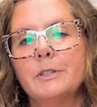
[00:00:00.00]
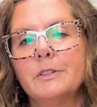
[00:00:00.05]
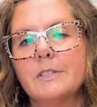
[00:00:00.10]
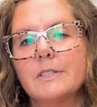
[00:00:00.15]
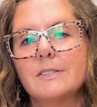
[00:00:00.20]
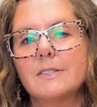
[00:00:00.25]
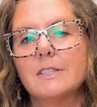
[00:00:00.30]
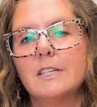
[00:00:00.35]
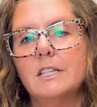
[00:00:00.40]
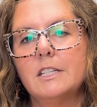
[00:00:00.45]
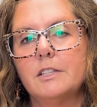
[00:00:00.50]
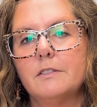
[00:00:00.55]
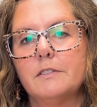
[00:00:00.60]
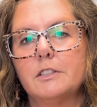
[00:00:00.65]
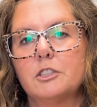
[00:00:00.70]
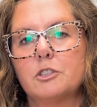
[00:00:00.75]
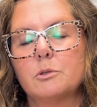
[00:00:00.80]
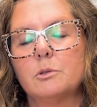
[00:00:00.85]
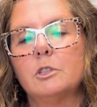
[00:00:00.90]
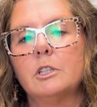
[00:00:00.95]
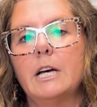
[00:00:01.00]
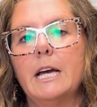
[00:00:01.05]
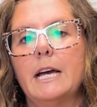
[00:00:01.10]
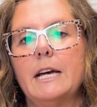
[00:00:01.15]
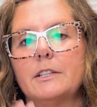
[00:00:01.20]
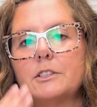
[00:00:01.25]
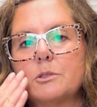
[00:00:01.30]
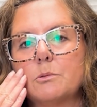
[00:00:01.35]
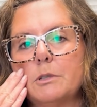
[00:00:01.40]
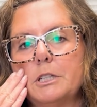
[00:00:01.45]
in this individual
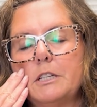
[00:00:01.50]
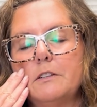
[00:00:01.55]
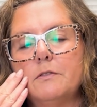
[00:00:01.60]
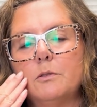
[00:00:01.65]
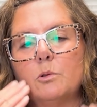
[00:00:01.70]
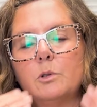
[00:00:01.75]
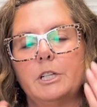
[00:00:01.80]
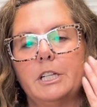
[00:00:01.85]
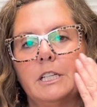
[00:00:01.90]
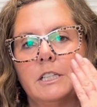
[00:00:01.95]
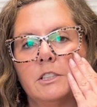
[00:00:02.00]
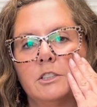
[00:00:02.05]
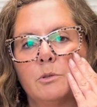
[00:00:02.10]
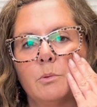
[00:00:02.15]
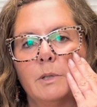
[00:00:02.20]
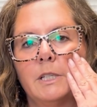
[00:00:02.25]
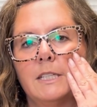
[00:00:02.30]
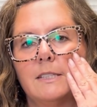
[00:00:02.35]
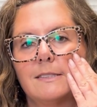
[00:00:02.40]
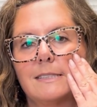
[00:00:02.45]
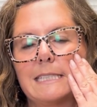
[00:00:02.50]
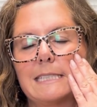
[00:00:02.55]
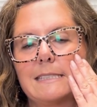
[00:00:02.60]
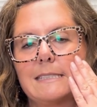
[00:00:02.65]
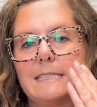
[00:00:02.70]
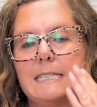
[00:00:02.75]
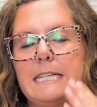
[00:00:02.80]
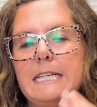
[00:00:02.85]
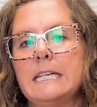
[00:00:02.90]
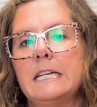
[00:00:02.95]
at twenty forty and twenty
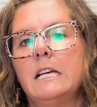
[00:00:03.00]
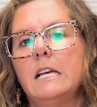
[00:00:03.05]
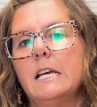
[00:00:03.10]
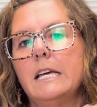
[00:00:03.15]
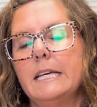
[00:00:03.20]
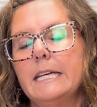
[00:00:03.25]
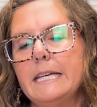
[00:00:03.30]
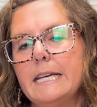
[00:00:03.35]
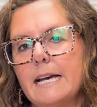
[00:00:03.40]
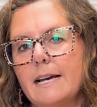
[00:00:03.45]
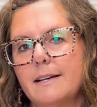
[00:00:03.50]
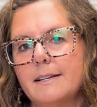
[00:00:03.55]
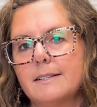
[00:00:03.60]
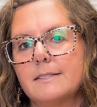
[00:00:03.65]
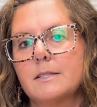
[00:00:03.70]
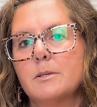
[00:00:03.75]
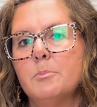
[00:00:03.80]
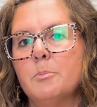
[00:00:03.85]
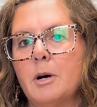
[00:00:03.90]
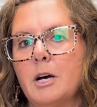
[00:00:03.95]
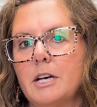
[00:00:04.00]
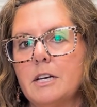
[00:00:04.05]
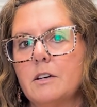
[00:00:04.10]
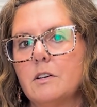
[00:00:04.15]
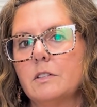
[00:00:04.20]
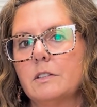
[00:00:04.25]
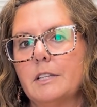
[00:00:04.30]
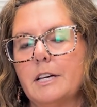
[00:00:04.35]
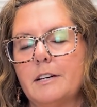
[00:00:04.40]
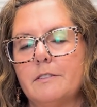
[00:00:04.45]
sixty, he has a
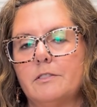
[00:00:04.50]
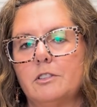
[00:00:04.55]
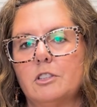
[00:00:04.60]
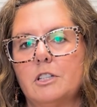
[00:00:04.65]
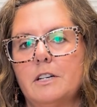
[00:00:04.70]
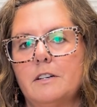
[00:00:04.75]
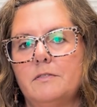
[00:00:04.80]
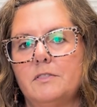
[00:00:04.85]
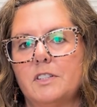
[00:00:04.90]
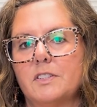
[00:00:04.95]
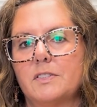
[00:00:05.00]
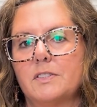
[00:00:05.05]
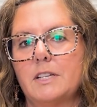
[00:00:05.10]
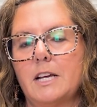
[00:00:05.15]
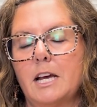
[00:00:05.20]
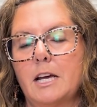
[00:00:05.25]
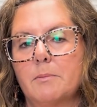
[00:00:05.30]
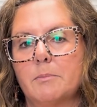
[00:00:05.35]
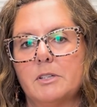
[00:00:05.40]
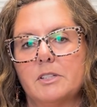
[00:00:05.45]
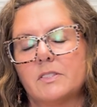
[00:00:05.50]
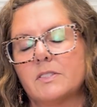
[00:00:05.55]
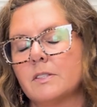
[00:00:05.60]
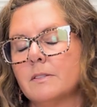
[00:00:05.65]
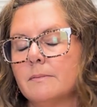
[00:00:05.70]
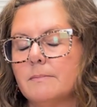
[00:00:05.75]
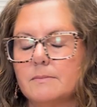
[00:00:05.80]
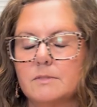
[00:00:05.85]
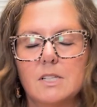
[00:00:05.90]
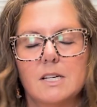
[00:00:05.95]
mild level of nystagmus.
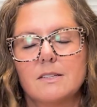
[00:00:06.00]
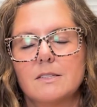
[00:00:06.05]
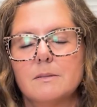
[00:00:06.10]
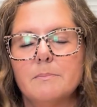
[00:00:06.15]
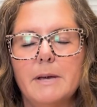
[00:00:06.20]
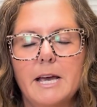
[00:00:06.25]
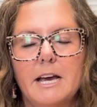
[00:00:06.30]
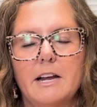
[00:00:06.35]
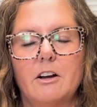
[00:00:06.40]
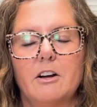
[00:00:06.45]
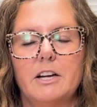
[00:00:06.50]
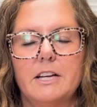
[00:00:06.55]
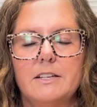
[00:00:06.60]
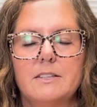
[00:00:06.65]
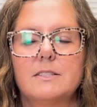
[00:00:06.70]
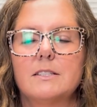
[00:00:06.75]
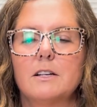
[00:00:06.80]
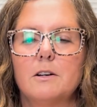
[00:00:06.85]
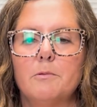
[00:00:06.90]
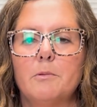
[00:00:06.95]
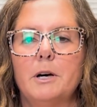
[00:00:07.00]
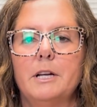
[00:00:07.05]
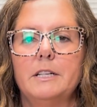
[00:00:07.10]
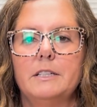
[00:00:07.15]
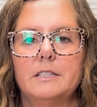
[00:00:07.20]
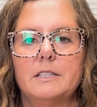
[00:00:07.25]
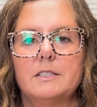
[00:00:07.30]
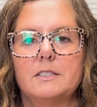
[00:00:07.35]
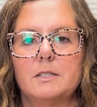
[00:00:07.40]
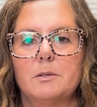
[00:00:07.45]
Doesn't matter, he still
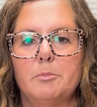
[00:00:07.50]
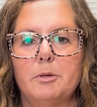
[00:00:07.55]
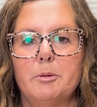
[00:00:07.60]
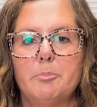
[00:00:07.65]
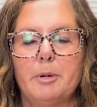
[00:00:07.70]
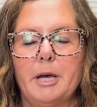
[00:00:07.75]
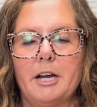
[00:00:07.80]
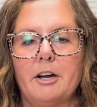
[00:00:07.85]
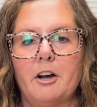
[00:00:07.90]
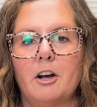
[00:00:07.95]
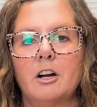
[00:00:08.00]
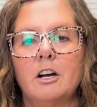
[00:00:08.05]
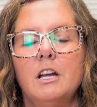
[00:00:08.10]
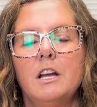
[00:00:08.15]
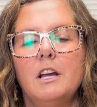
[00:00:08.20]
wanted it to be better.